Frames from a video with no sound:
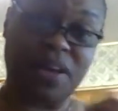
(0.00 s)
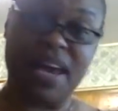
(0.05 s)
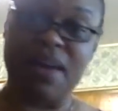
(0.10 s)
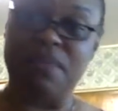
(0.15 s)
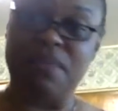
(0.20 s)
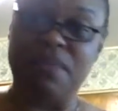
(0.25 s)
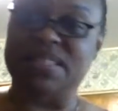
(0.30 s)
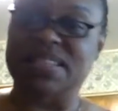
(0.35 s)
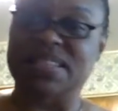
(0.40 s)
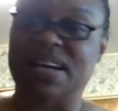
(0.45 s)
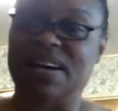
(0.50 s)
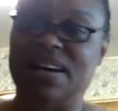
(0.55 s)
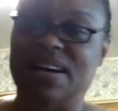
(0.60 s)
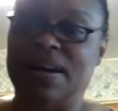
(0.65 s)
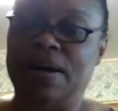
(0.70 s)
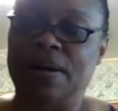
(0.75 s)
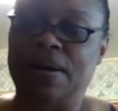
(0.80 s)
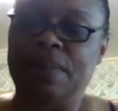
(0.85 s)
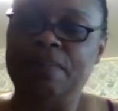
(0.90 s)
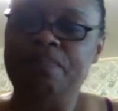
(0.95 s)
Okay,
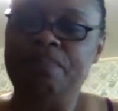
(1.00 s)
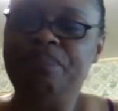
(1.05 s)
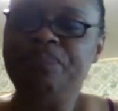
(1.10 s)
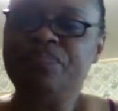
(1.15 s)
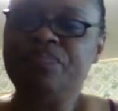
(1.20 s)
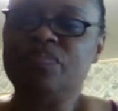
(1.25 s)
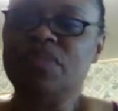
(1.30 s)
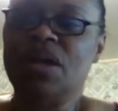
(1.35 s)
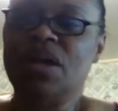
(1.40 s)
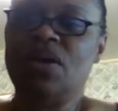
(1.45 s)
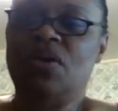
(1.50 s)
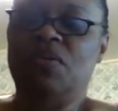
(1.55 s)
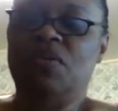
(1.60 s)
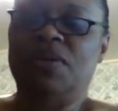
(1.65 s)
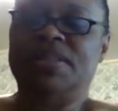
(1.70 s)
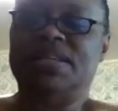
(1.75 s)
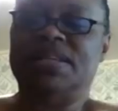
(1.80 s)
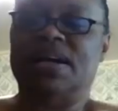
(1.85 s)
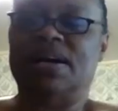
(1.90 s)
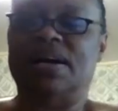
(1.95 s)

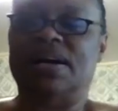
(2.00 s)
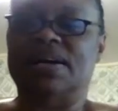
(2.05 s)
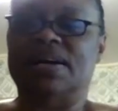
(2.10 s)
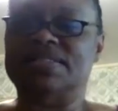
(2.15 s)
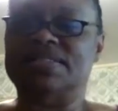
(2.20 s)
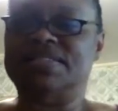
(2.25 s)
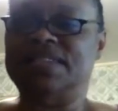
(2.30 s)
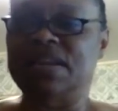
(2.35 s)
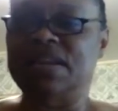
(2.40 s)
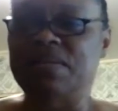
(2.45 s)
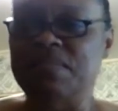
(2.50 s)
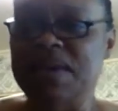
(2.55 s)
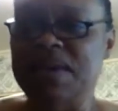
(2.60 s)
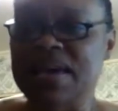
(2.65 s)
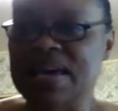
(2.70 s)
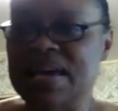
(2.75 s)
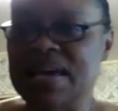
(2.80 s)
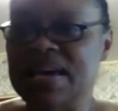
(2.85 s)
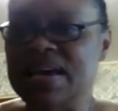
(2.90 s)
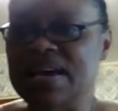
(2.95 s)
with the
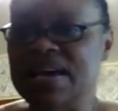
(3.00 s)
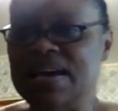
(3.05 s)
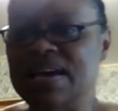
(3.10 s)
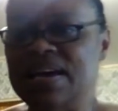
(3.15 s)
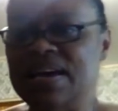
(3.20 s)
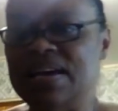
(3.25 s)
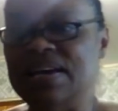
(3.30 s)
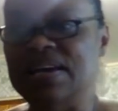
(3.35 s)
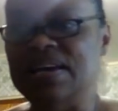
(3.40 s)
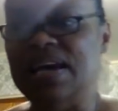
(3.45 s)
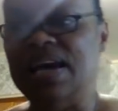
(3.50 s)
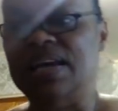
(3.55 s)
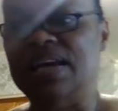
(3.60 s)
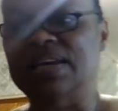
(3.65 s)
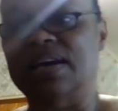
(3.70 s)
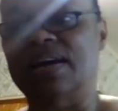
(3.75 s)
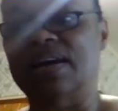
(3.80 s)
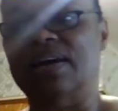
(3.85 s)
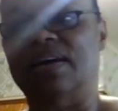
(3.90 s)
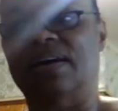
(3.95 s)
cinnamon
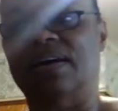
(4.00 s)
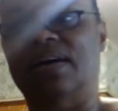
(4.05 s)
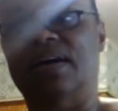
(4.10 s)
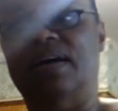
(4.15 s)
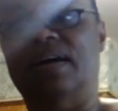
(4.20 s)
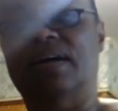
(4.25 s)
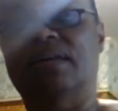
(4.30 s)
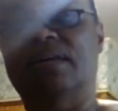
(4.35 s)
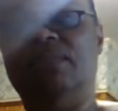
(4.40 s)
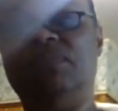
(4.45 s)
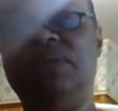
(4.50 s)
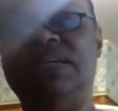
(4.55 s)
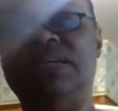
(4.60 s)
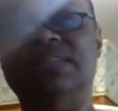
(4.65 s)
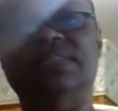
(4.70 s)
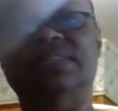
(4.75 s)
and the what